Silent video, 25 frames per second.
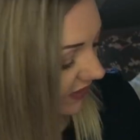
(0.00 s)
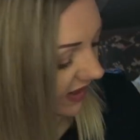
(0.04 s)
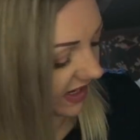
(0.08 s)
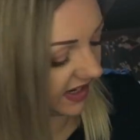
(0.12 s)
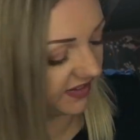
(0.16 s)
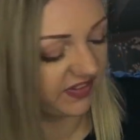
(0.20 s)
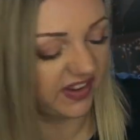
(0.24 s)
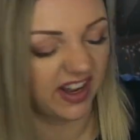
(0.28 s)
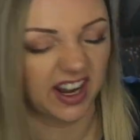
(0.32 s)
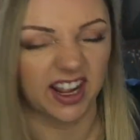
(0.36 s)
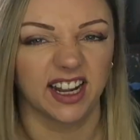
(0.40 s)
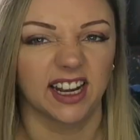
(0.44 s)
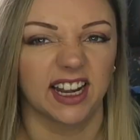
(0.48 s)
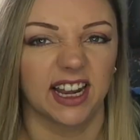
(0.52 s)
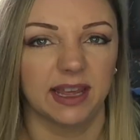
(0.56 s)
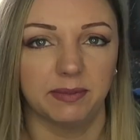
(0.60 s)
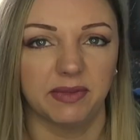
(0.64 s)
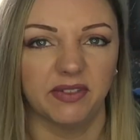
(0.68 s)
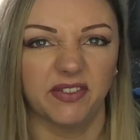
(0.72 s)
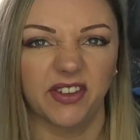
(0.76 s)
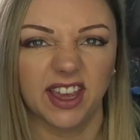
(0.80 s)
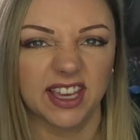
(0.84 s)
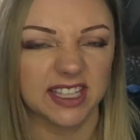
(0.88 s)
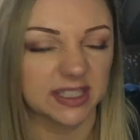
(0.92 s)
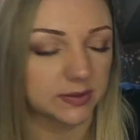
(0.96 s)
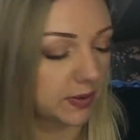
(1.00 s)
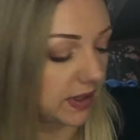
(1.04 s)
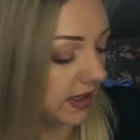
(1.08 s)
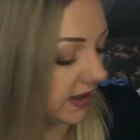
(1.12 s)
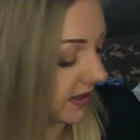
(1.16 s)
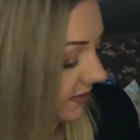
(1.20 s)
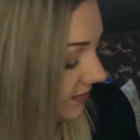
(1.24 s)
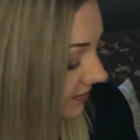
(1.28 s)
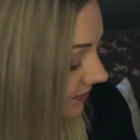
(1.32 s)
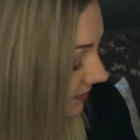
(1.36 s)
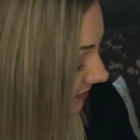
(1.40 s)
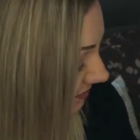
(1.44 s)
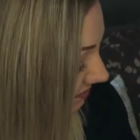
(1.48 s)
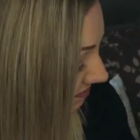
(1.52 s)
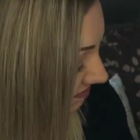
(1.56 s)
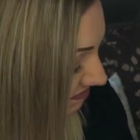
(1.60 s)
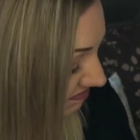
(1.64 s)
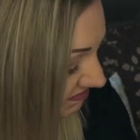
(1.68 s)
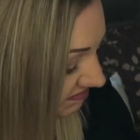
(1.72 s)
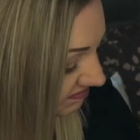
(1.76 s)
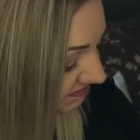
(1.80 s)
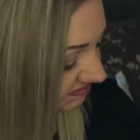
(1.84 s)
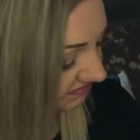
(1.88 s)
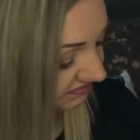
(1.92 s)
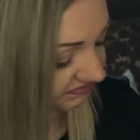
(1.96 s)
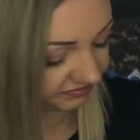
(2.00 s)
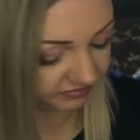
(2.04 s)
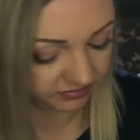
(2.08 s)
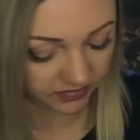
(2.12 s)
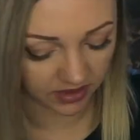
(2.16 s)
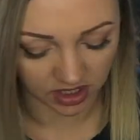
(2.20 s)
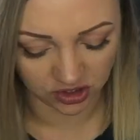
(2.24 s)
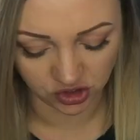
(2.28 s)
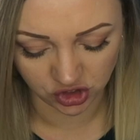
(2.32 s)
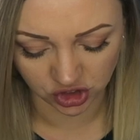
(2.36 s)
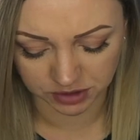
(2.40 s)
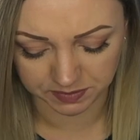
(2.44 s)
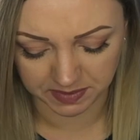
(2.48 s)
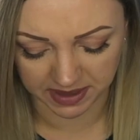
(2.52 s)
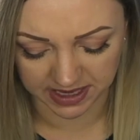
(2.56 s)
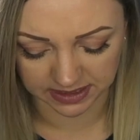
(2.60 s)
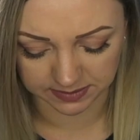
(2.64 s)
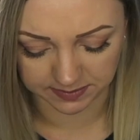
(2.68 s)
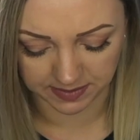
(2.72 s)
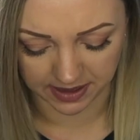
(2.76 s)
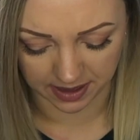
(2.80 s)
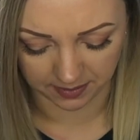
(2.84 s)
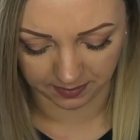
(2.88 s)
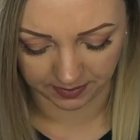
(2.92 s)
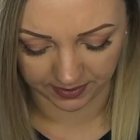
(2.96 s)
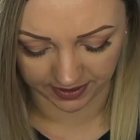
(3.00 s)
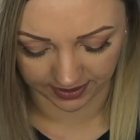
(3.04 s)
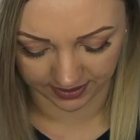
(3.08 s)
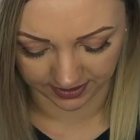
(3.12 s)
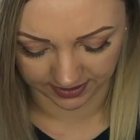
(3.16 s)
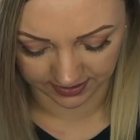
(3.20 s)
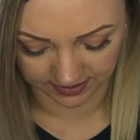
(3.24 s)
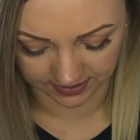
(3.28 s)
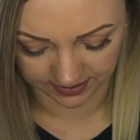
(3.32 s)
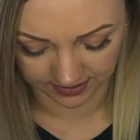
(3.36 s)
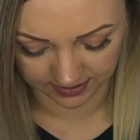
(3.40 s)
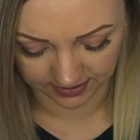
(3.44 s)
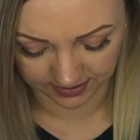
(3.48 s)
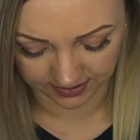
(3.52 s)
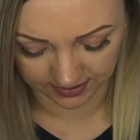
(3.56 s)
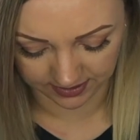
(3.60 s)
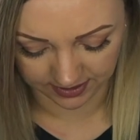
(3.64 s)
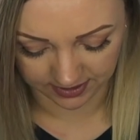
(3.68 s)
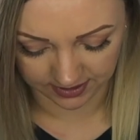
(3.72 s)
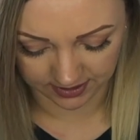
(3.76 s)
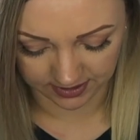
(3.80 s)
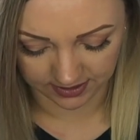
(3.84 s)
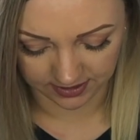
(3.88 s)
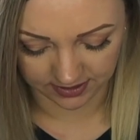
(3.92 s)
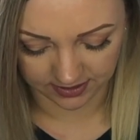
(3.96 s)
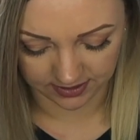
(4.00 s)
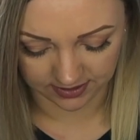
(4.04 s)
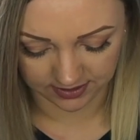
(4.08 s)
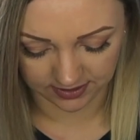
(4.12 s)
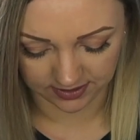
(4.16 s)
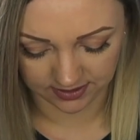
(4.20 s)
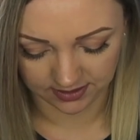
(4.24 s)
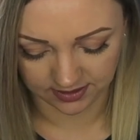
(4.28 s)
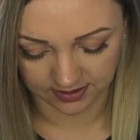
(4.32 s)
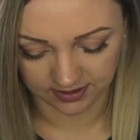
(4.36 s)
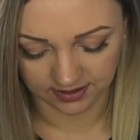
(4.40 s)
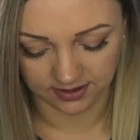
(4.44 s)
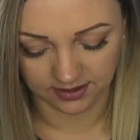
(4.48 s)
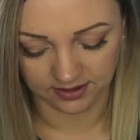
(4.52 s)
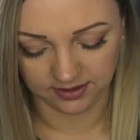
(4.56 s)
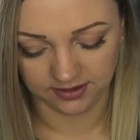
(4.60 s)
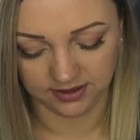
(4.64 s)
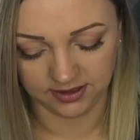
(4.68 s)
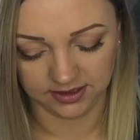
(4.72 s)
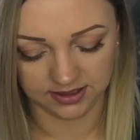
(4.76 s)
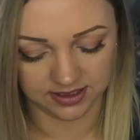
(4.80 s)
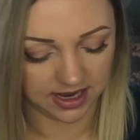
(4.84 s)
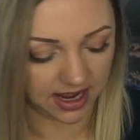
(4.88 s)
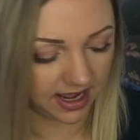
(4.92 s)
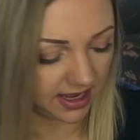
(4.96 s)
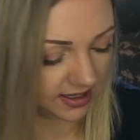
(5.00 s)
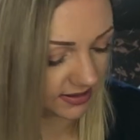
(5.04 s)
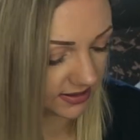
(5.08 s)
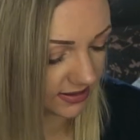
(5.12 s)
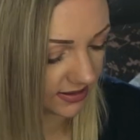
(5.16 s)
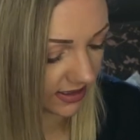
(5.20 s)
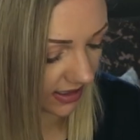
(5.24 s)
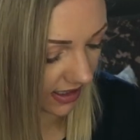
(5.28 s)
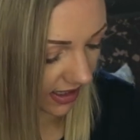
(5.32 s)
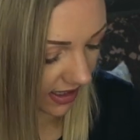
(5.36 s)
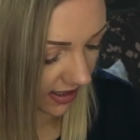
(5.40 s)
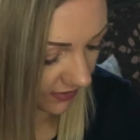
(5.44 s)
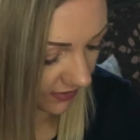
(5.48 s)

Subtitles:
love anything I can clean my face with. Just makes me happy. The next thing